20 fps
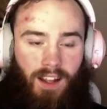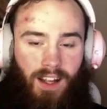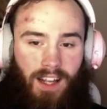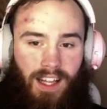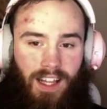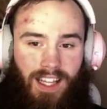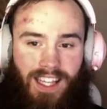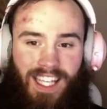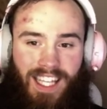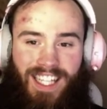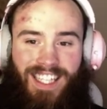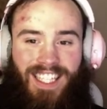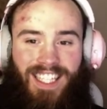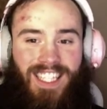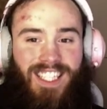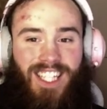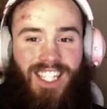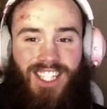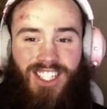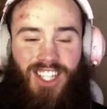
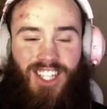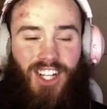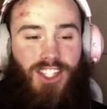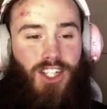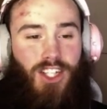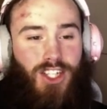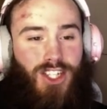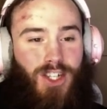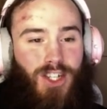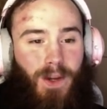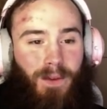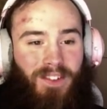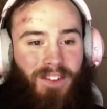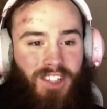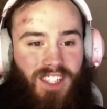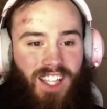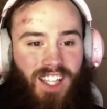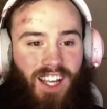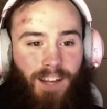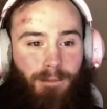This is such a stupid
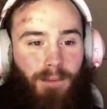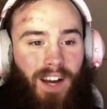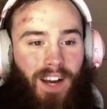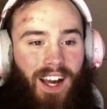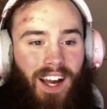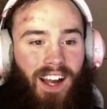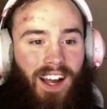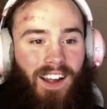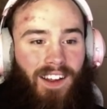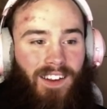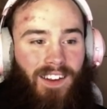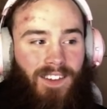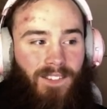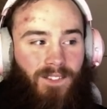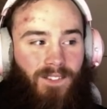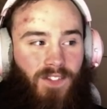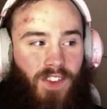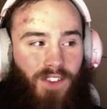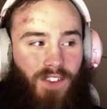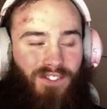thing, but
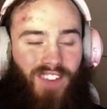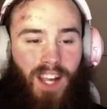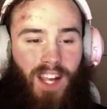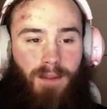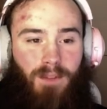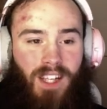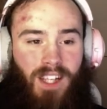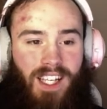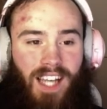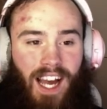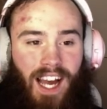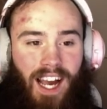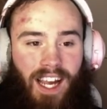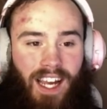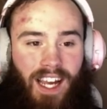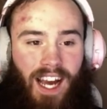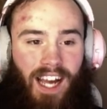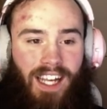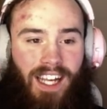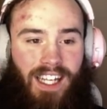Family
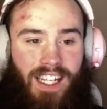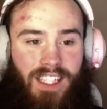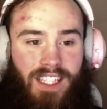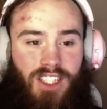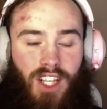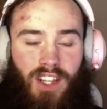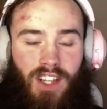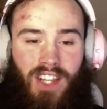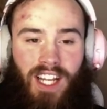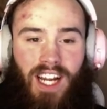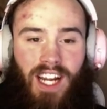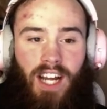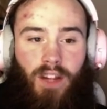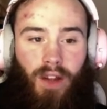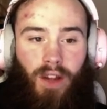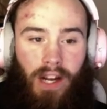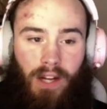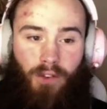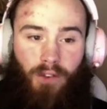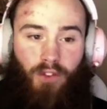Guy, it's something I
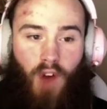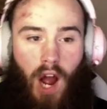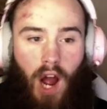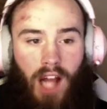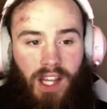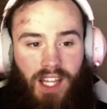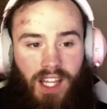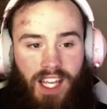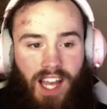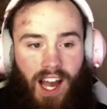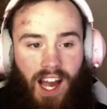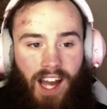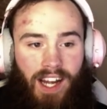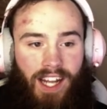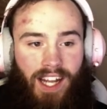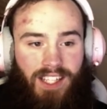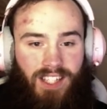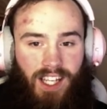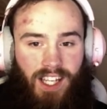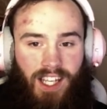looked fondly on
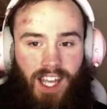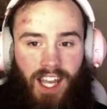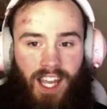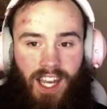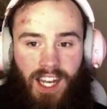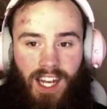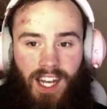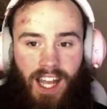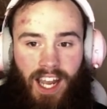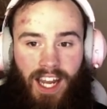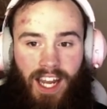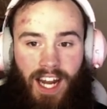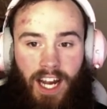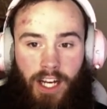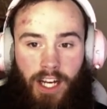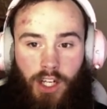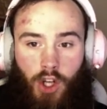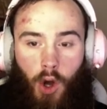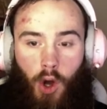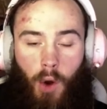as a kid, and
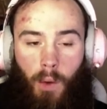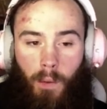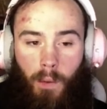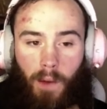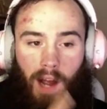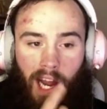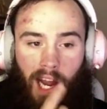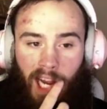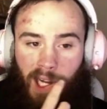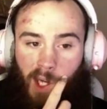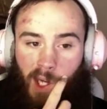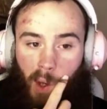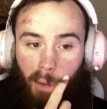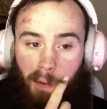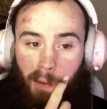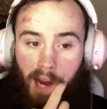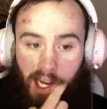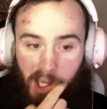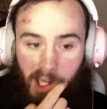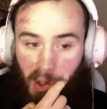I go
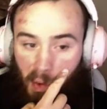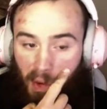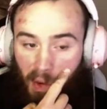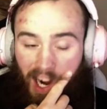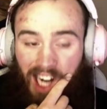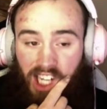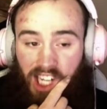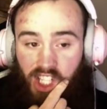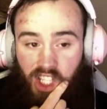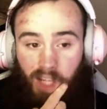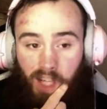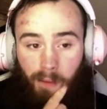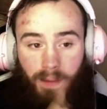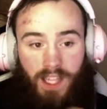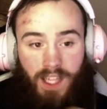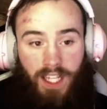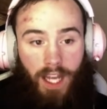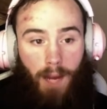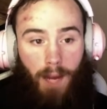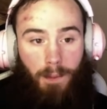back to watch some
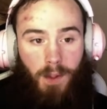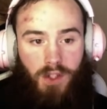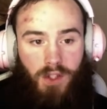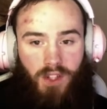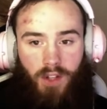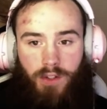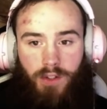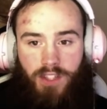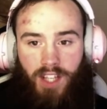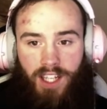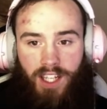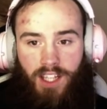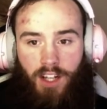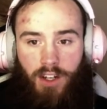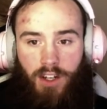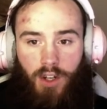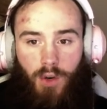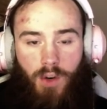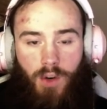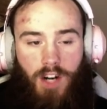of the episodes, like the
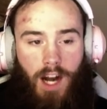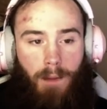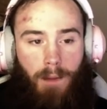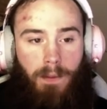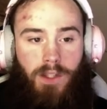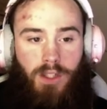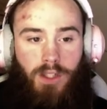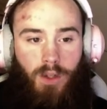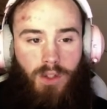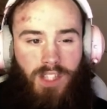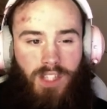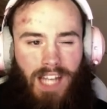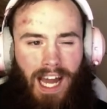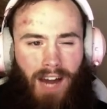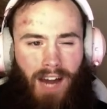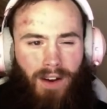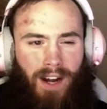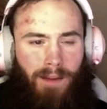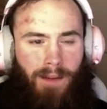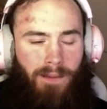newer episodes now, and I'm